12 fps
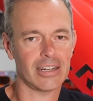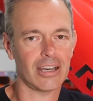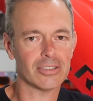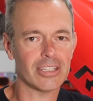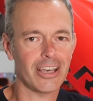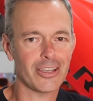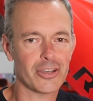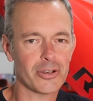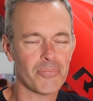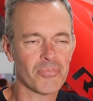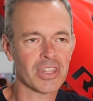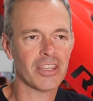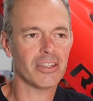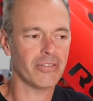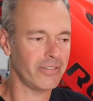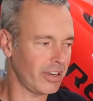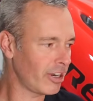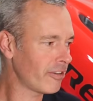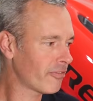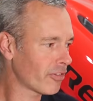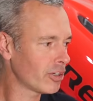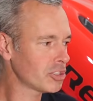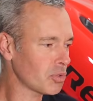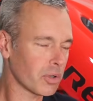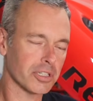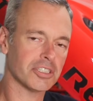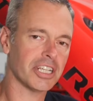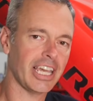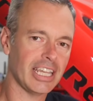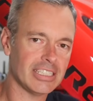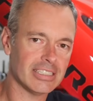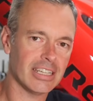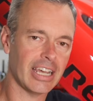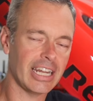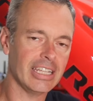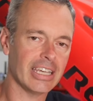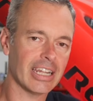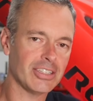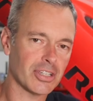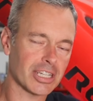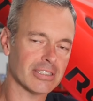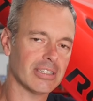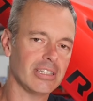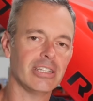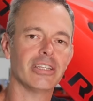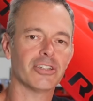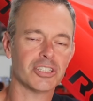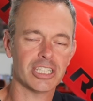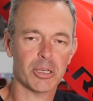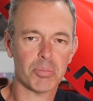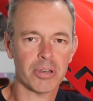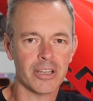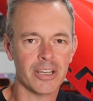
And I'll tell you, the very first oil change that I did, I took it to the dealership.